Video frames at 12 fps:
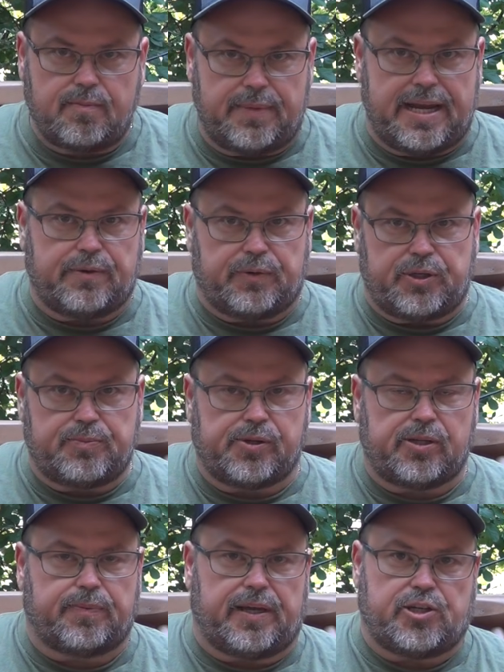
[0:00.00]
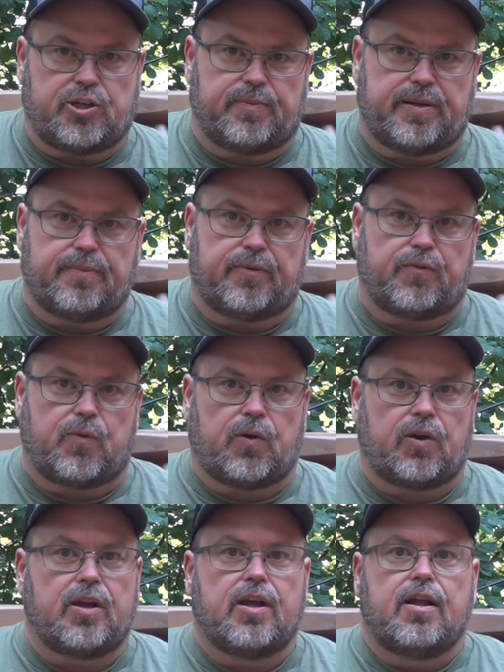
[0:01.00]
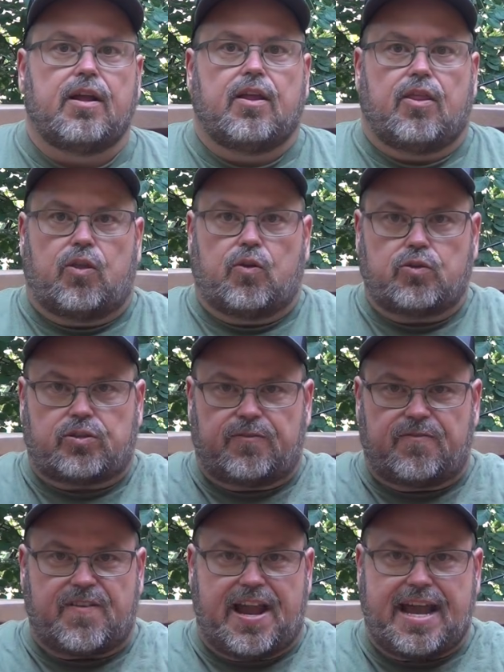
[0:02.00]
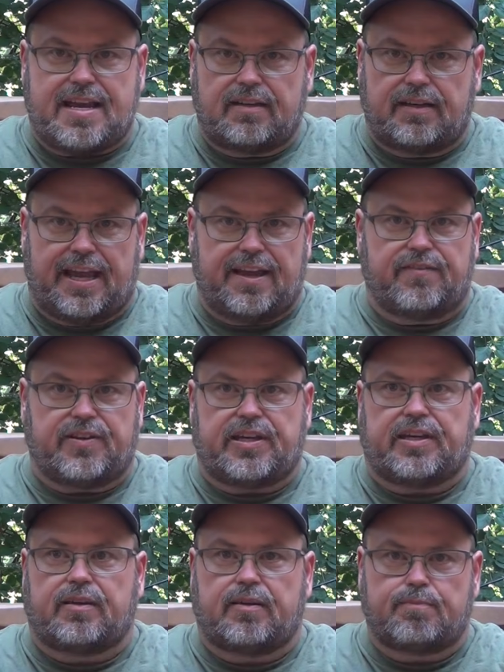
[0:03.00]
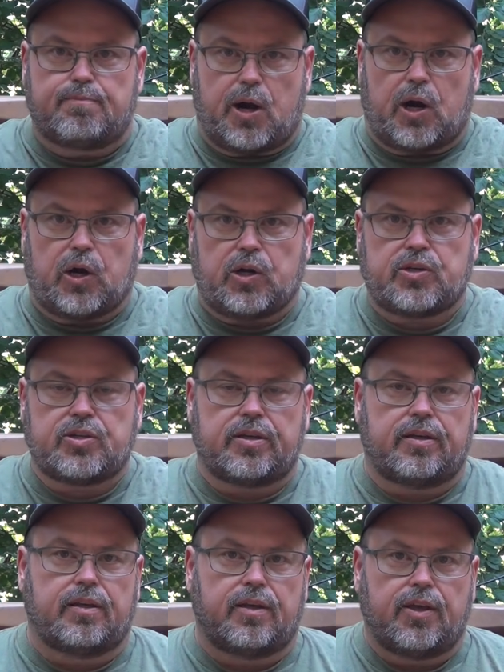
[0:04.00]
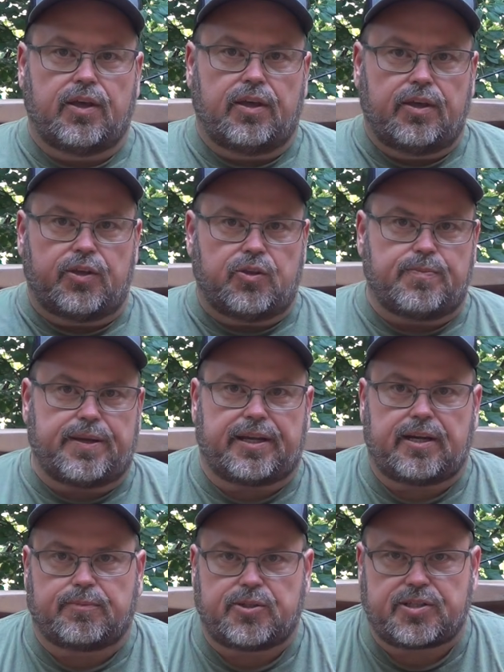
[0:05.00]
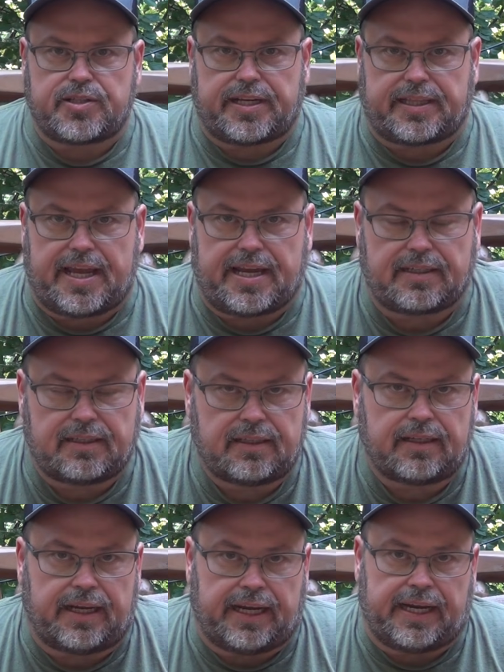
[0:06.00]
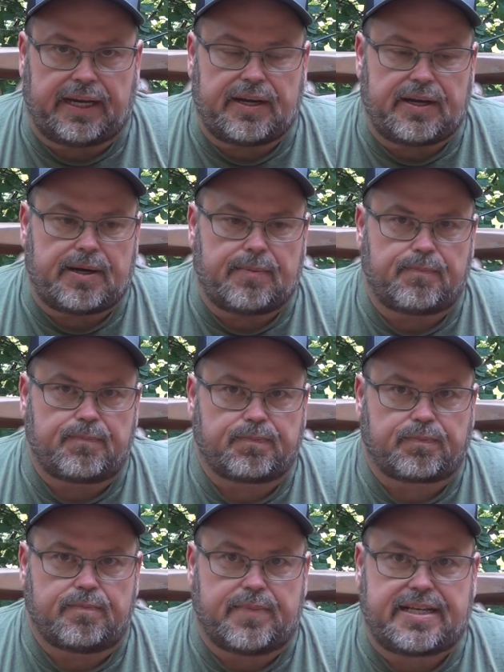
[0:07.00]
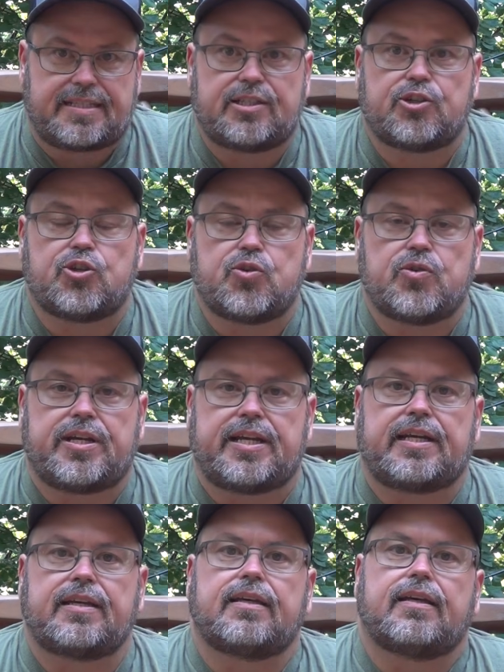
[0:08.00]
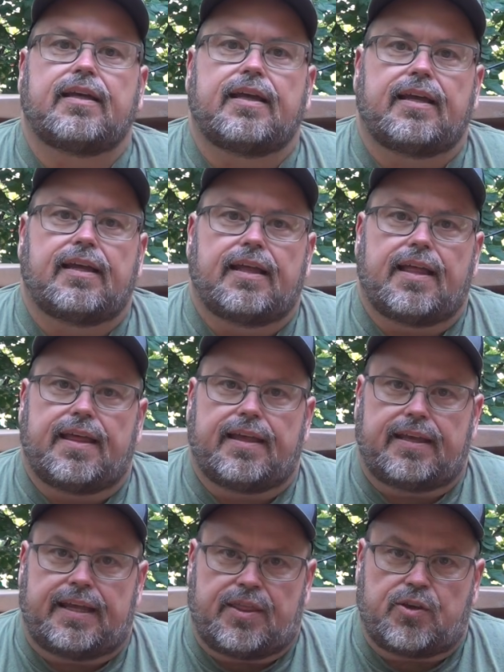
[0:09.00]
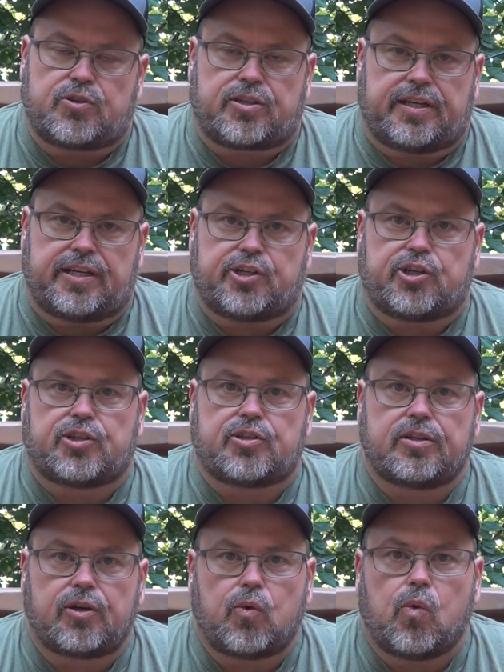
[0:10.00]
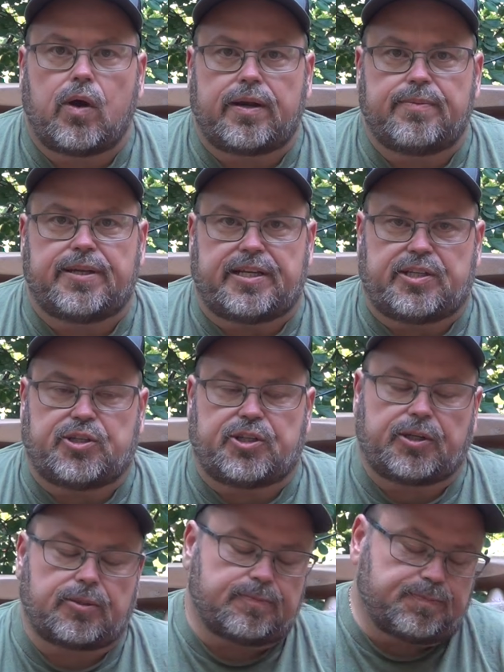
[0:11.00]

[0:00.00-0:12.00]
man, when you pull up that German number 4, those fat heavy bars, you pick it up just like that, and makes it shooting in those conditions quite a bit easier.